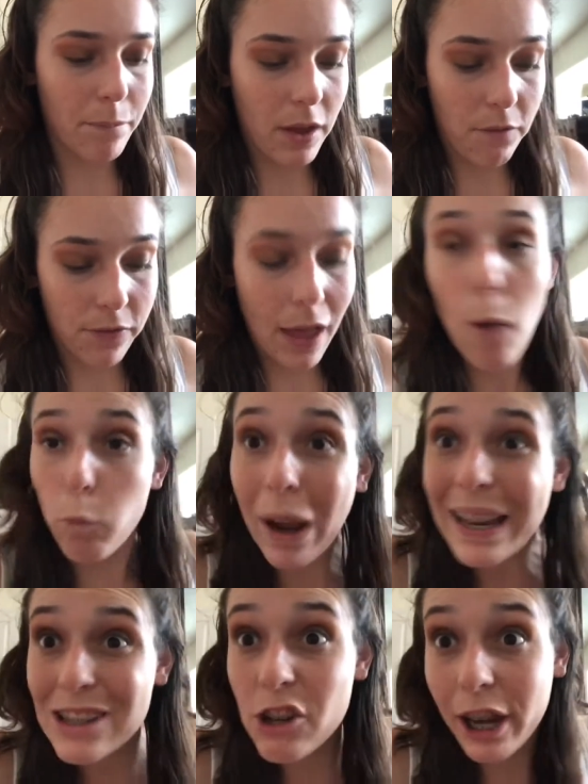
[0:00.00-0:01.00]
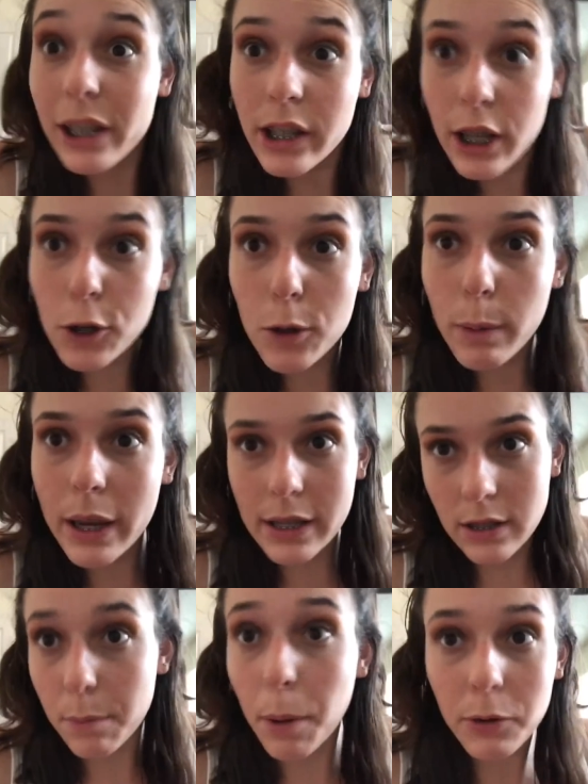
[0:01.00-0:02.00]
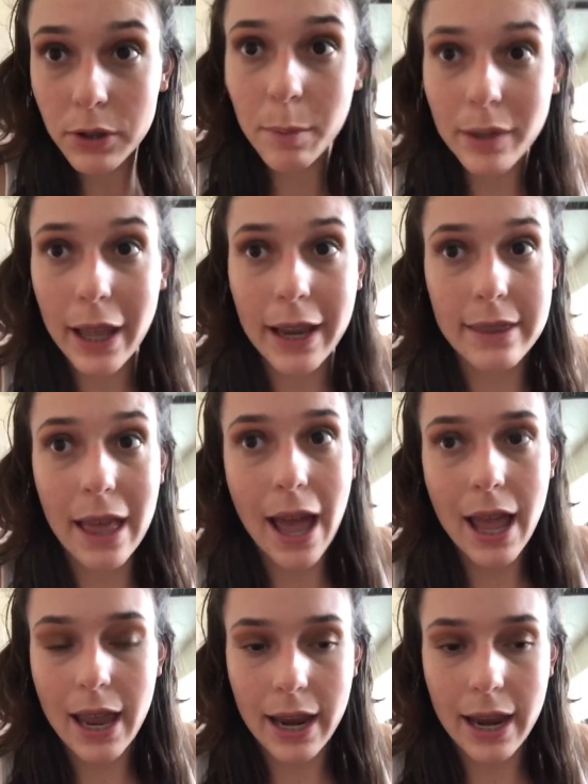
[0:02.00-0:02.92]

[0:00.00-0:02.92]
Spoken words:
if that white shade cube is supposed to be like that,